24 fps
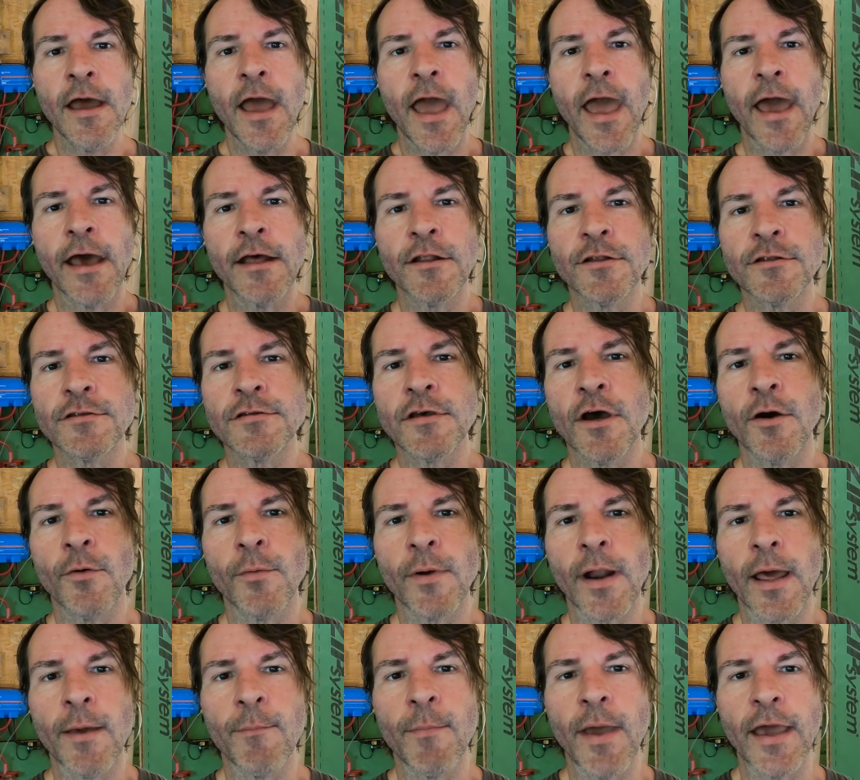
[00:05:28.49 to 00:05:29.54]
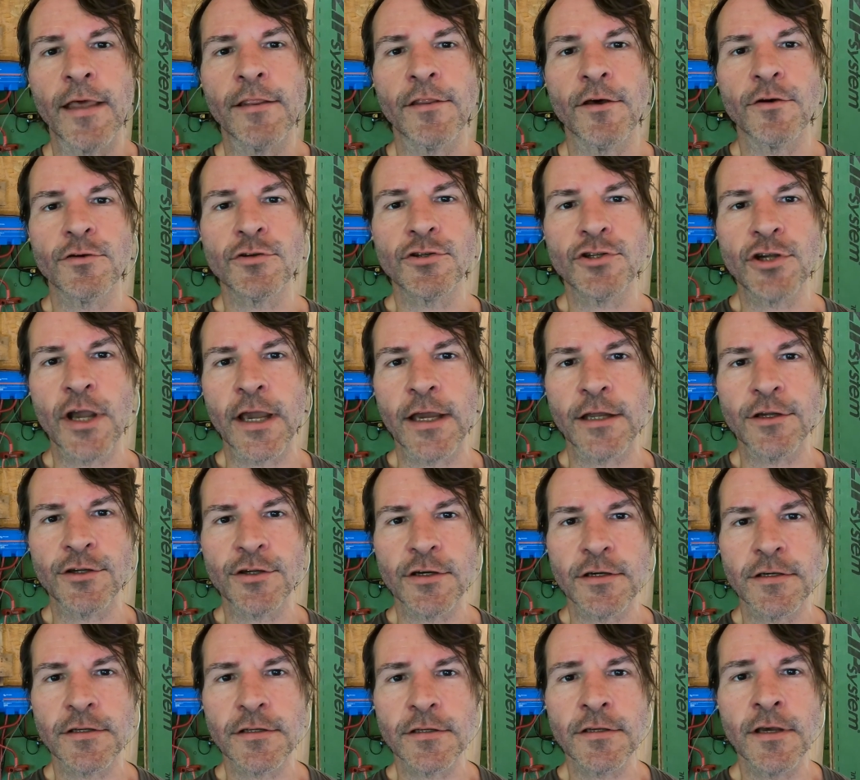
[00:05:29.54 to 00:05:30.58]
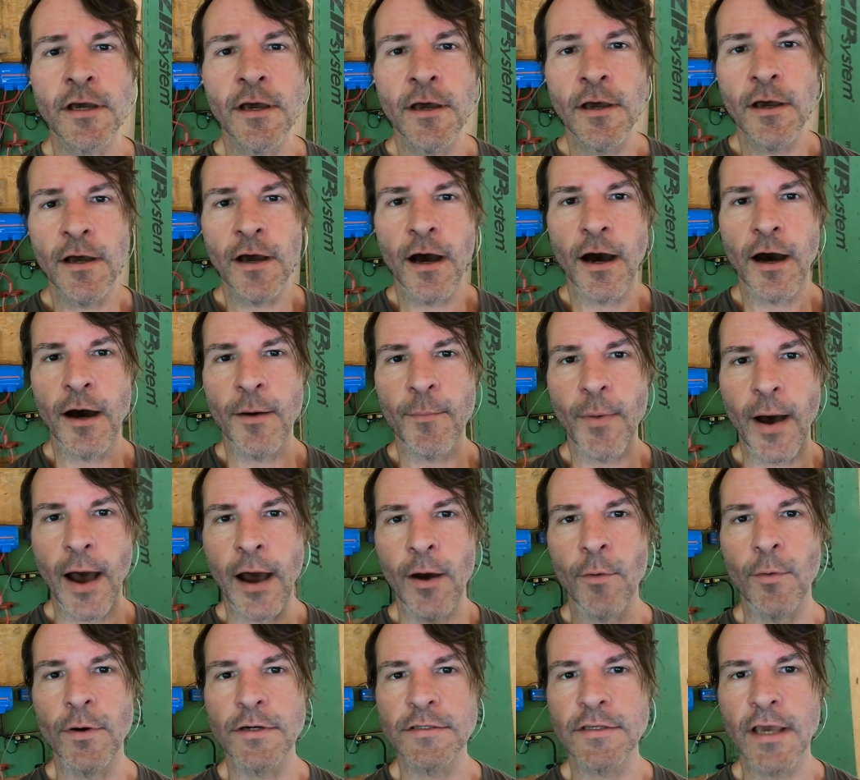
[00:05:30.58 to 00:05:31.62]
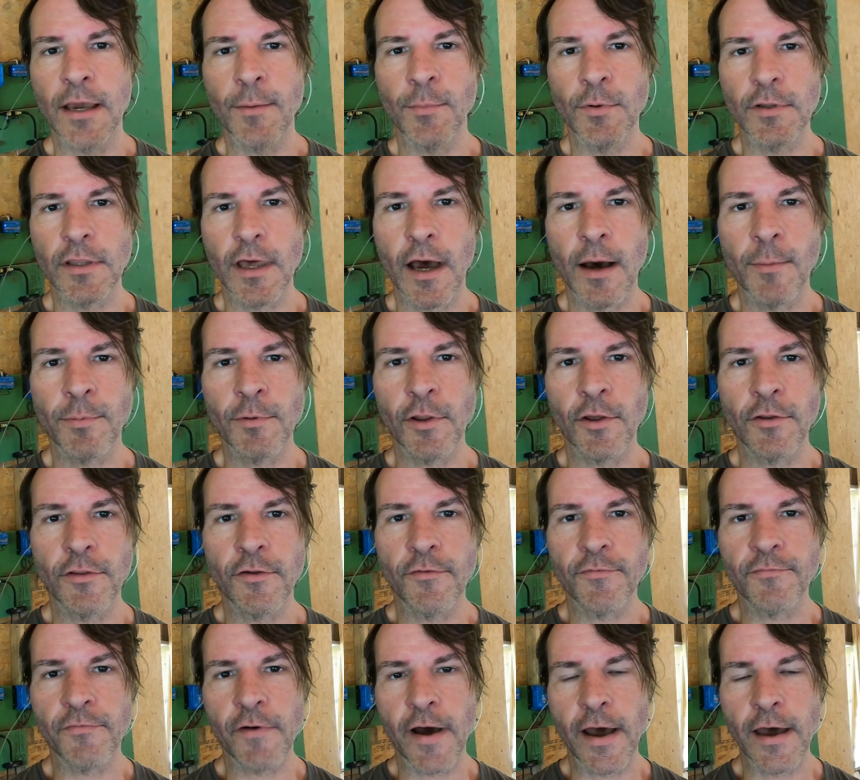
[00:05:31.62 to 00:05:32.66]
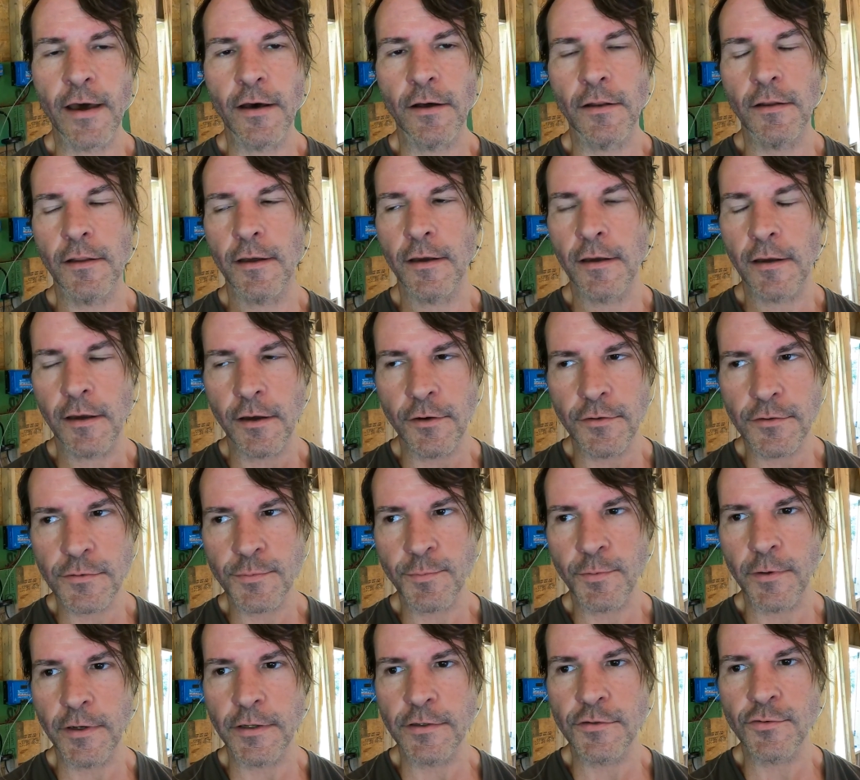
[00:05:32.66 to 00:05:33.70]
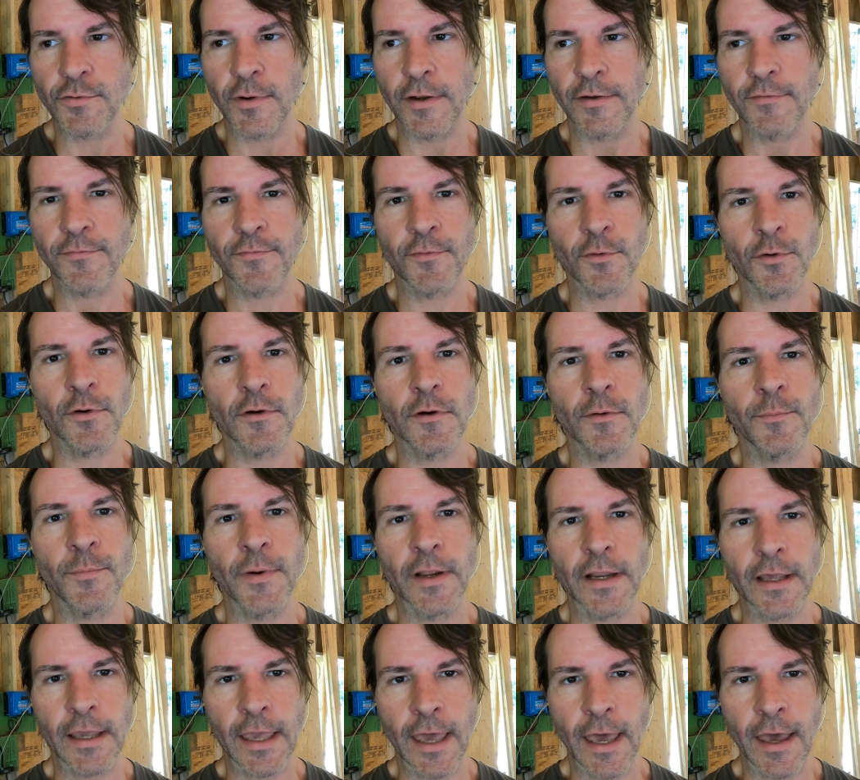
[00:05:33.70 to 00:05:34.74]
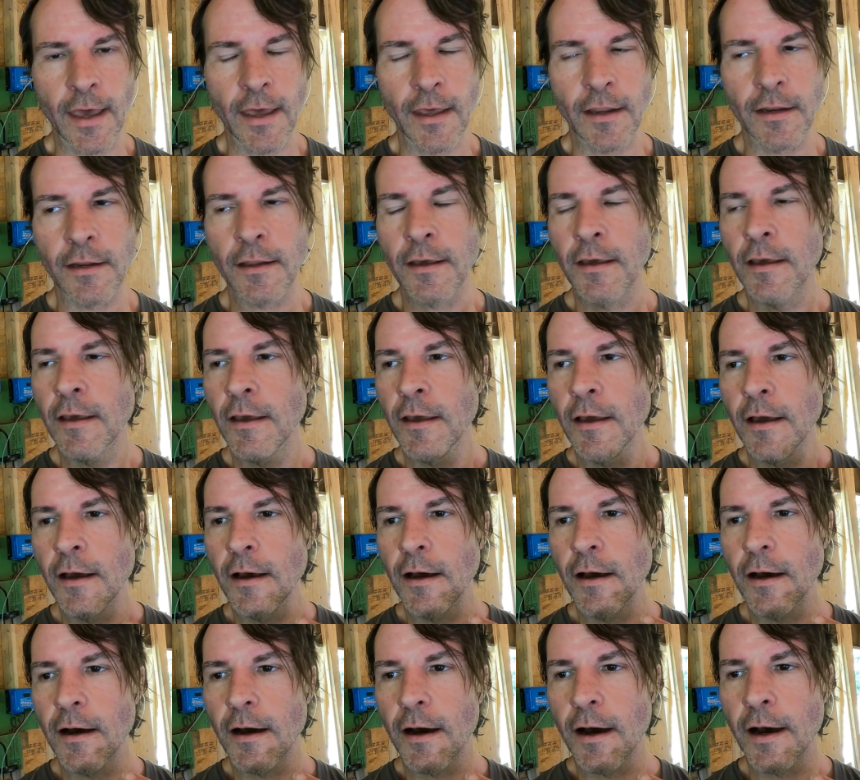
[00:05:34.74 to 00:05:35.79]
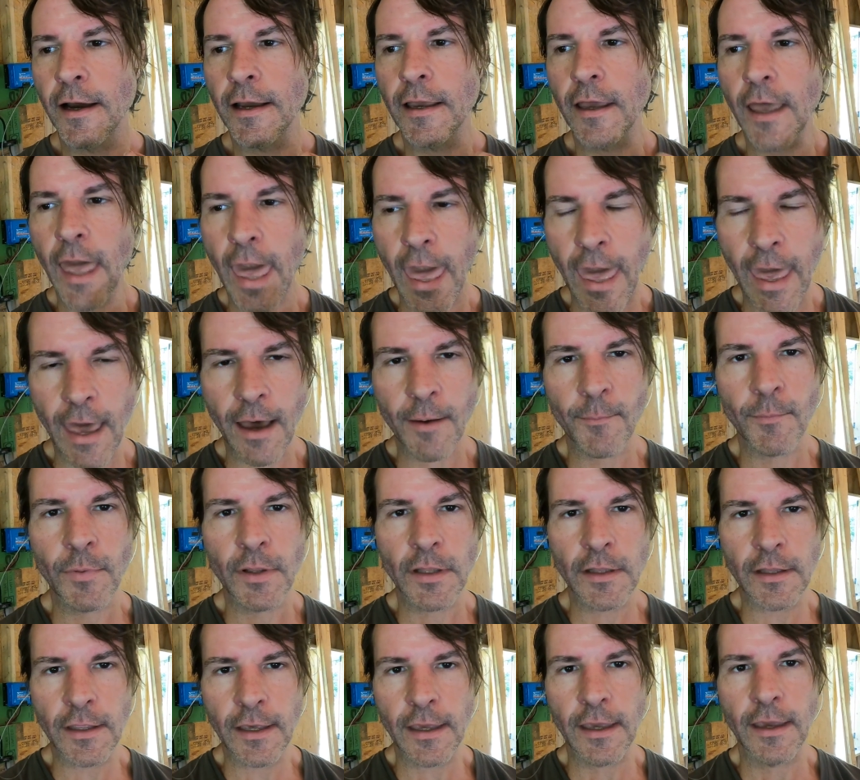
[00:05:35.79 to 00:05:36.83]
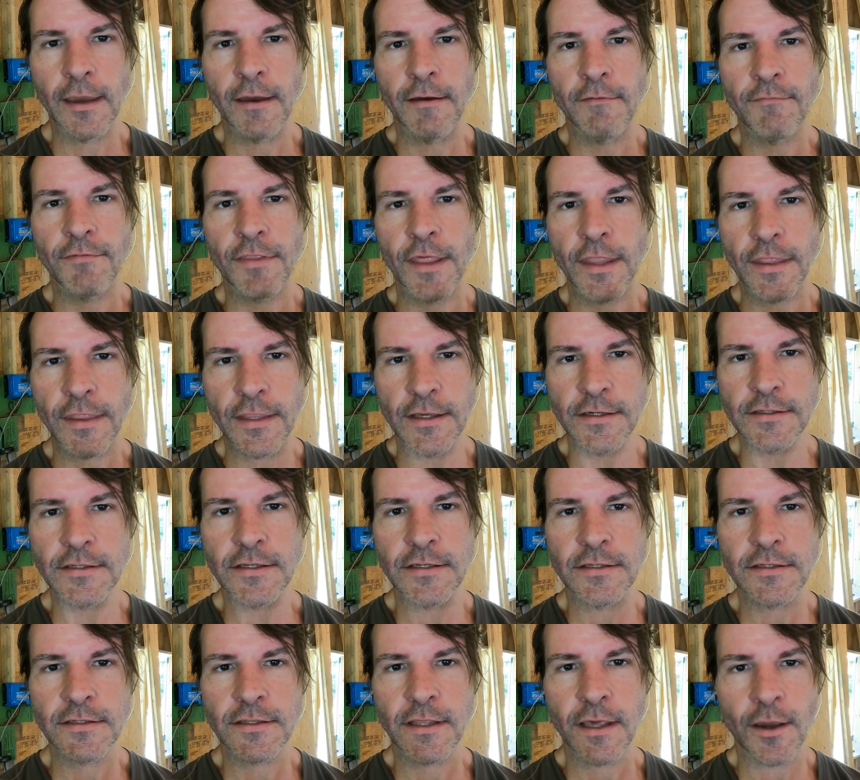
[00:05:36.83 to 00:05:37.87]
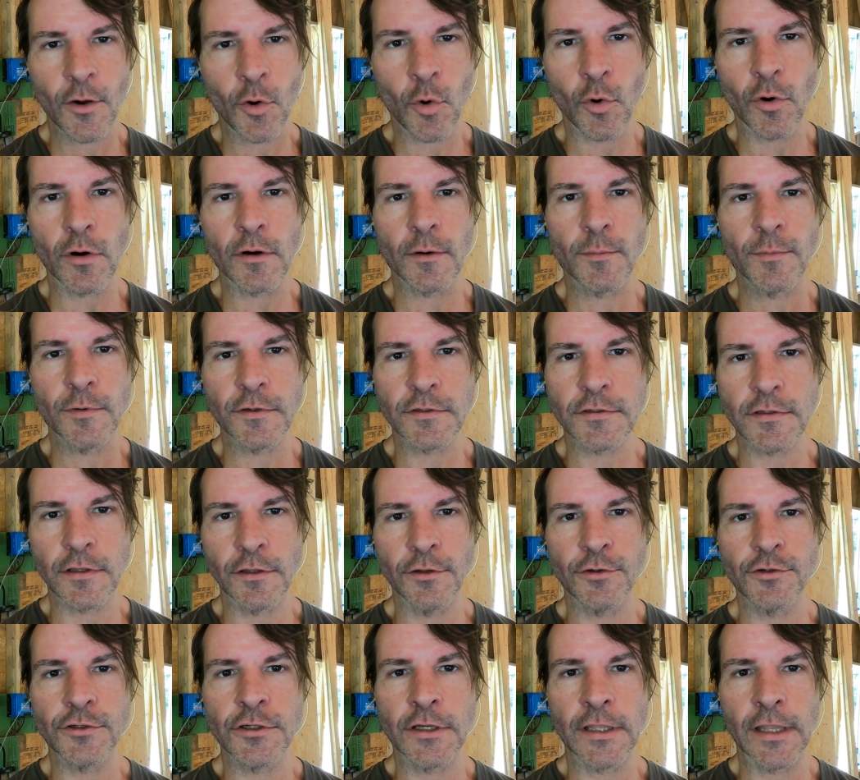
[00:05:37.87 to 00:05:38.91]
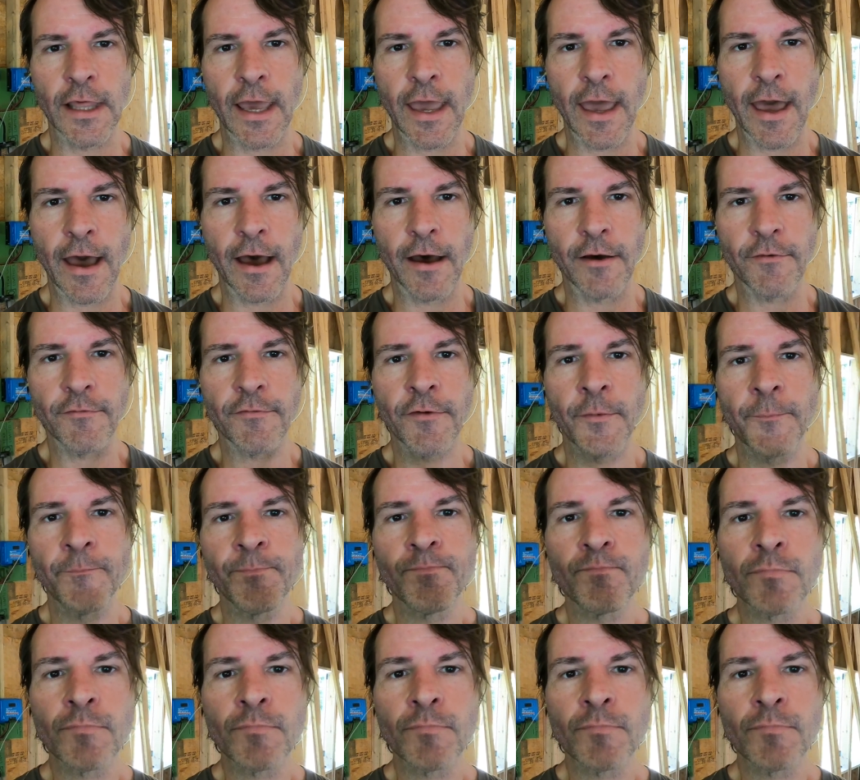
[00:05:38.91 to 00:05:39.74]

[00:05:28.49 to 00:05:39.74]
And so when I made those changes, I was able to upload the file. It goes pretty straightforward, but again, I can't believe that this is the horrible solution they have.